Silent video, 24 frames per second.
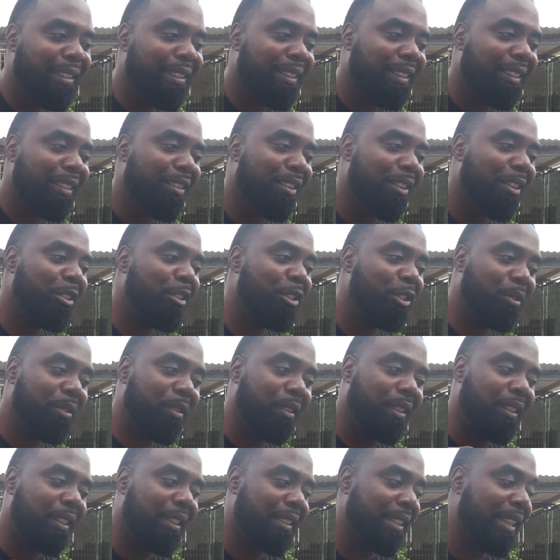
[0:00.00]
I
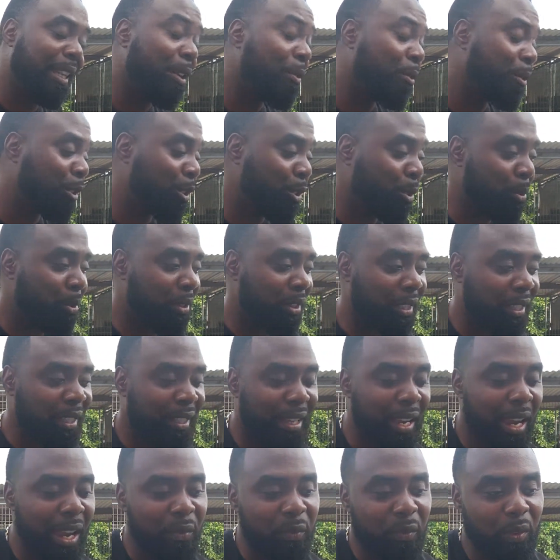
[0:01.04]
think it was Juicy he
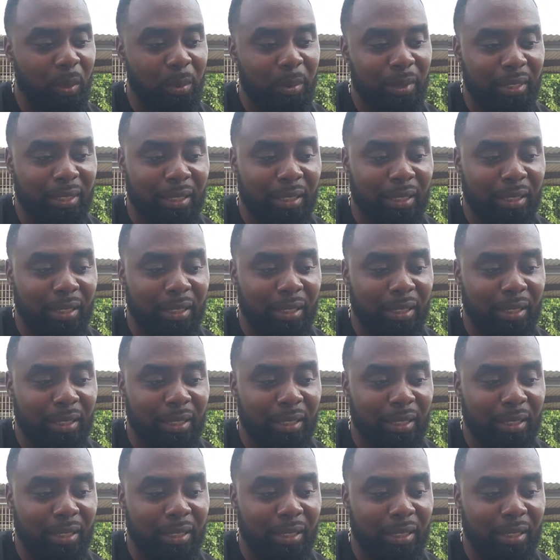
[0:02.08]
got from me.